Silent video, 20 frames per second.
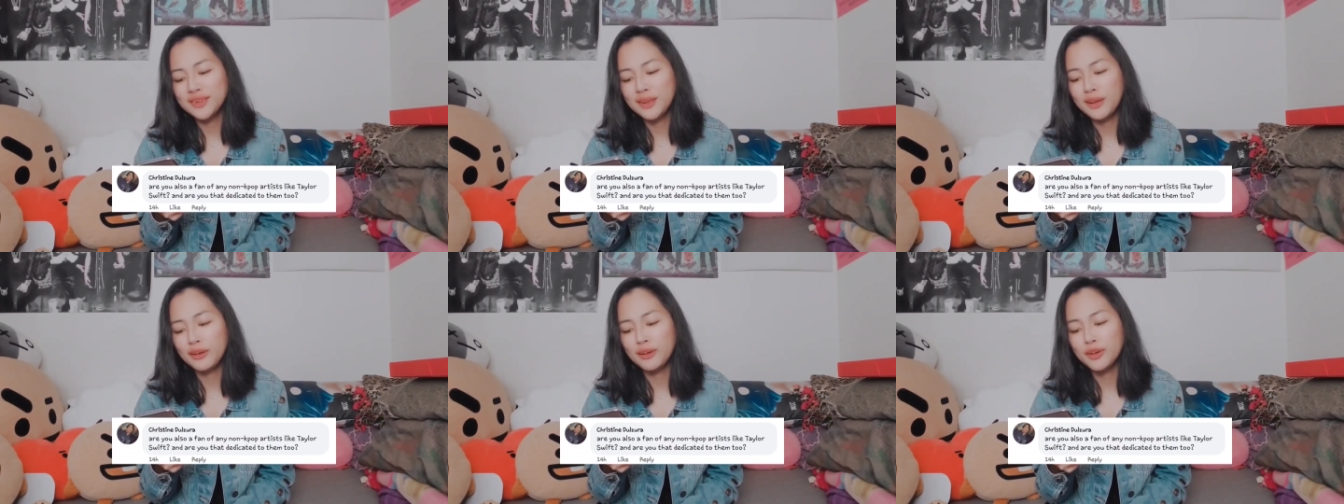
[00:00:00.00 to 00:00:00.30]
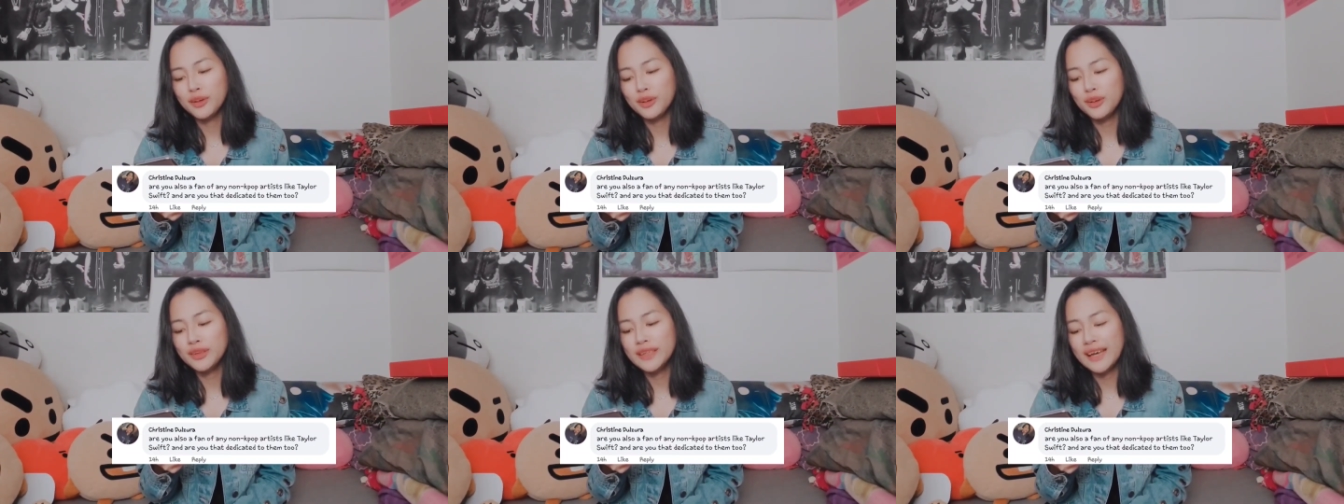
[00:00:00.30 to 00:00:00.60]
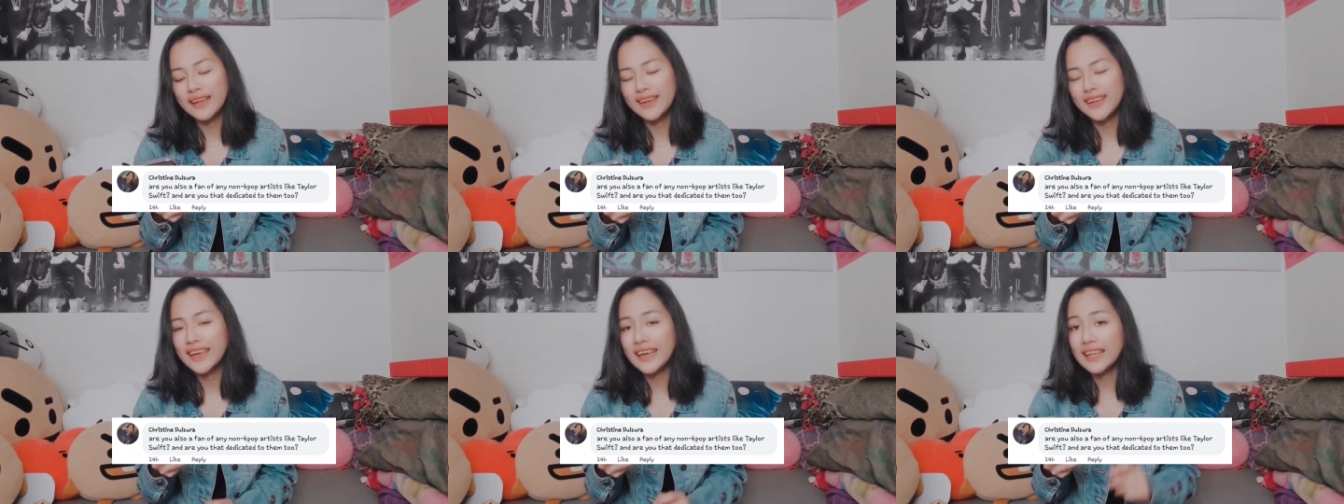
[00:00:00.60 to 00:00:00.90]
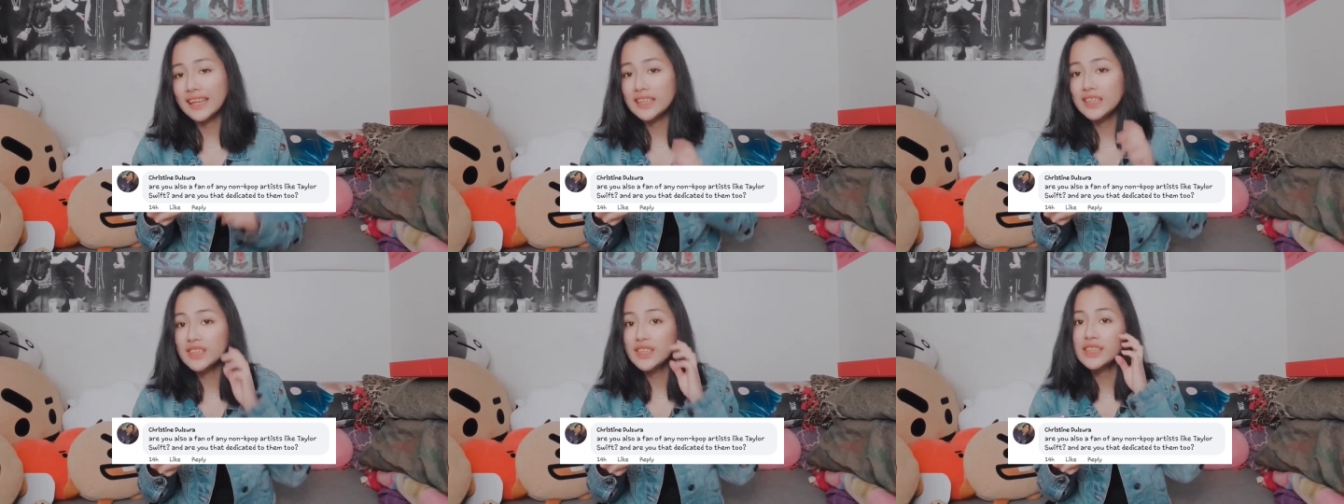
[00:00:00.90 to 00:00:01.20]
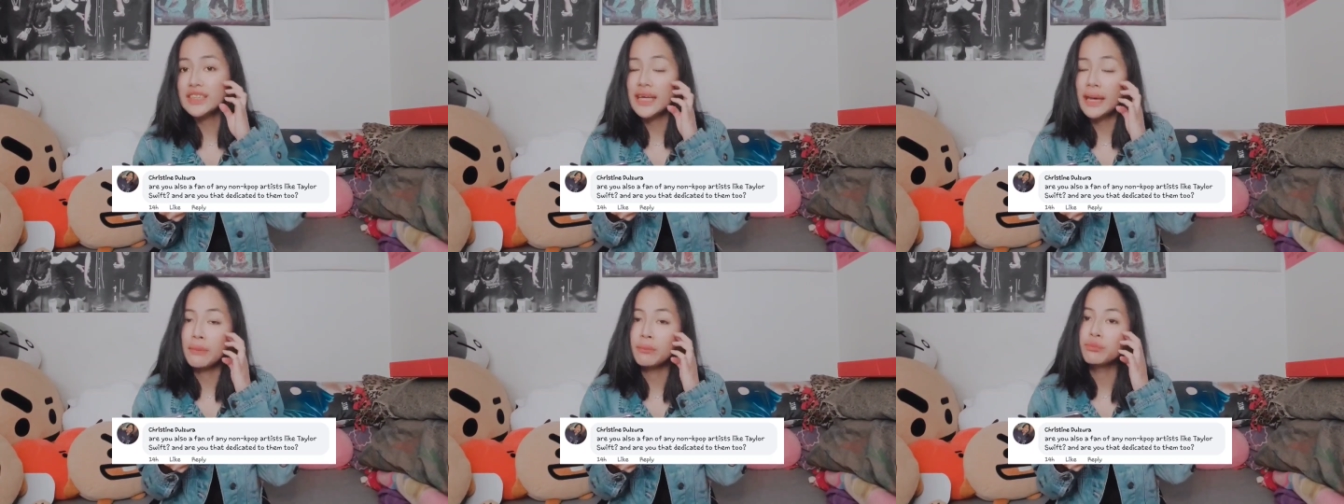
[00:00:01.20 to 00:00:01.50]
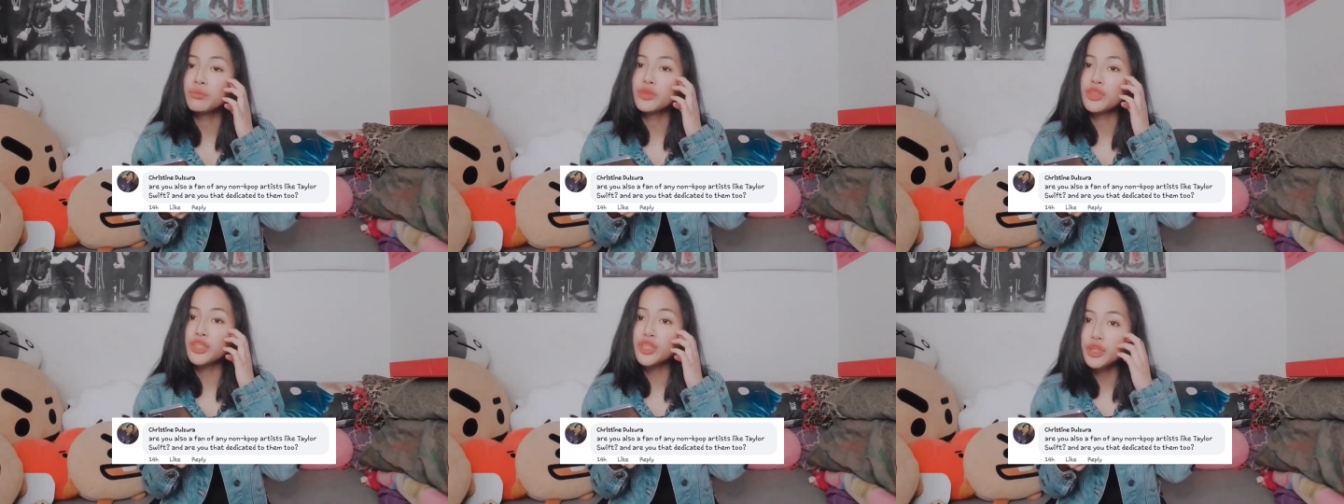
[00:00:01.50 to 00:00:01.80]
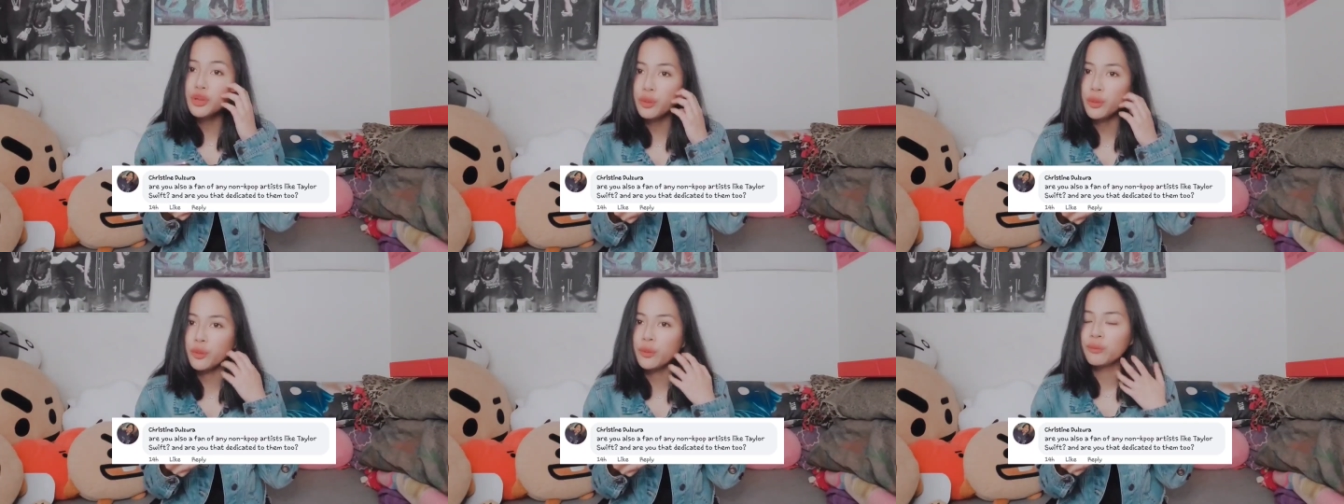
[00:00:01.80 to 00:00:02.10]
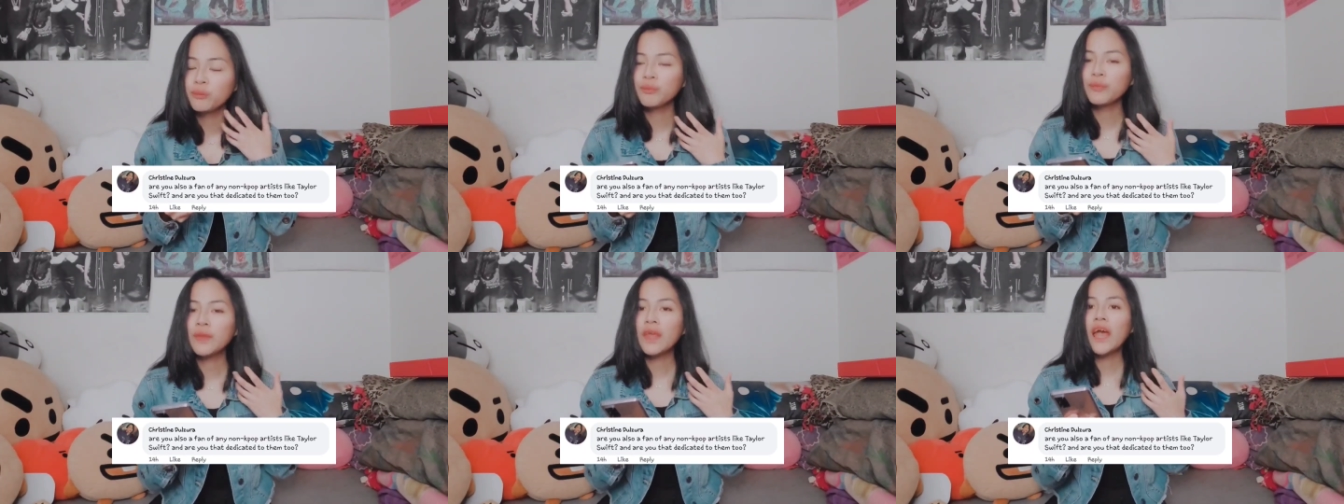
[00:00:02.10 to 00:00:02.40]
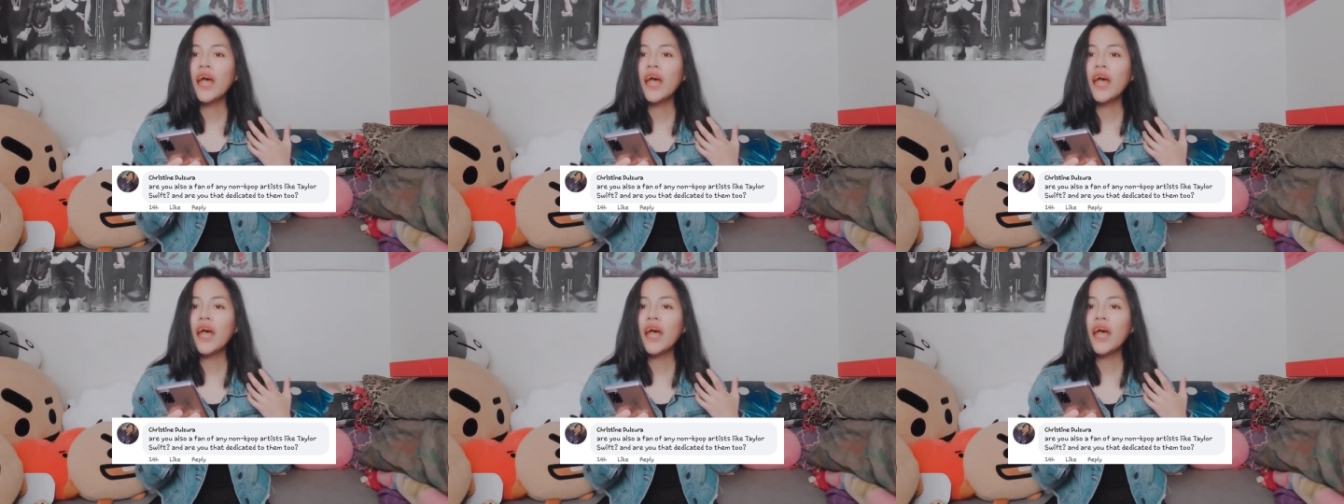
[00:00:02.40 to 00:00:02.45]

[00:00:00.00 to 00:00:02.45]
and are you dedicated to them too?